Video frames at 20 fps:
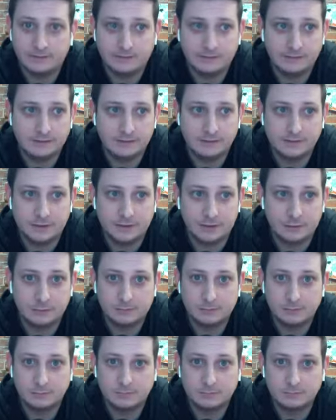you know,
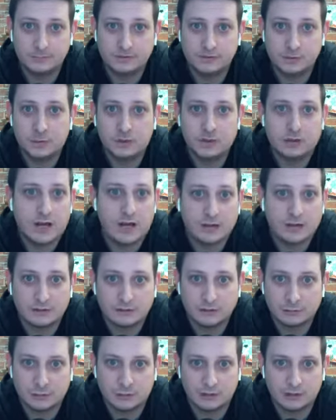
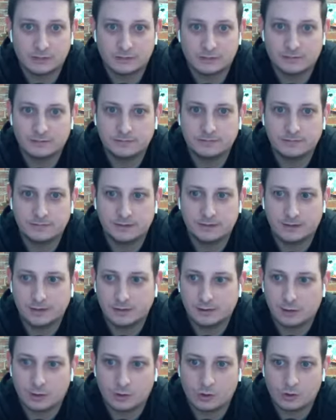$200 worth of uh,
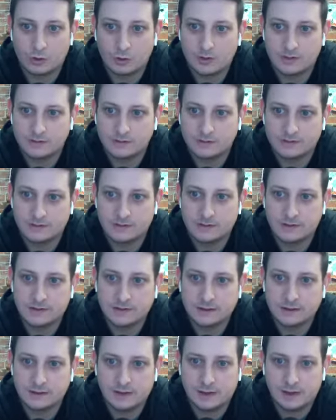altcoins
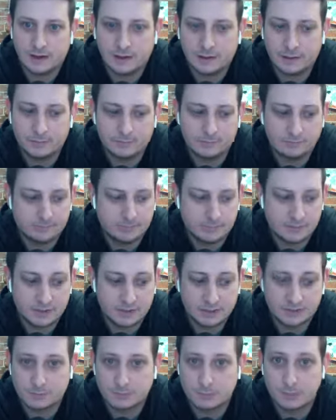um,
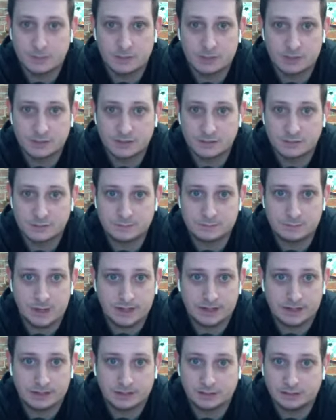just from a pure
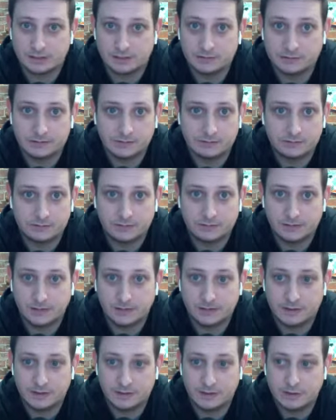speculative, uh,
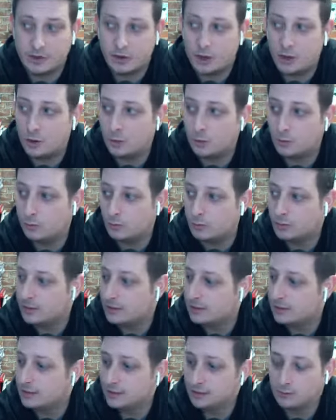no
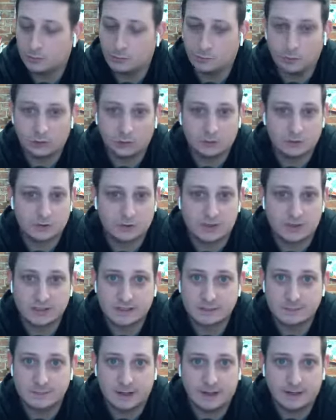real
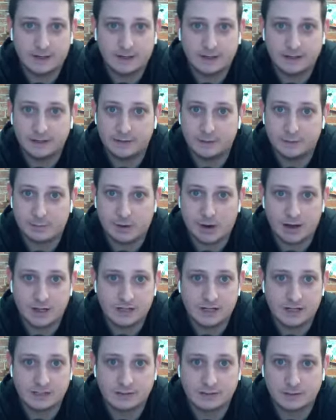trust behind any of the
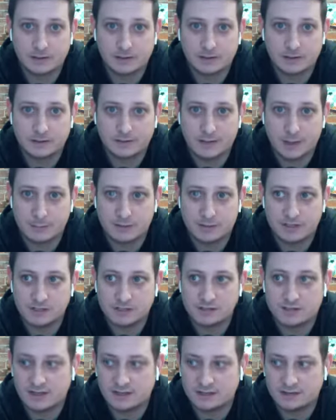projects or anything like that, but
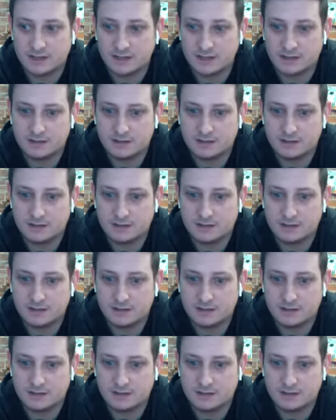just as a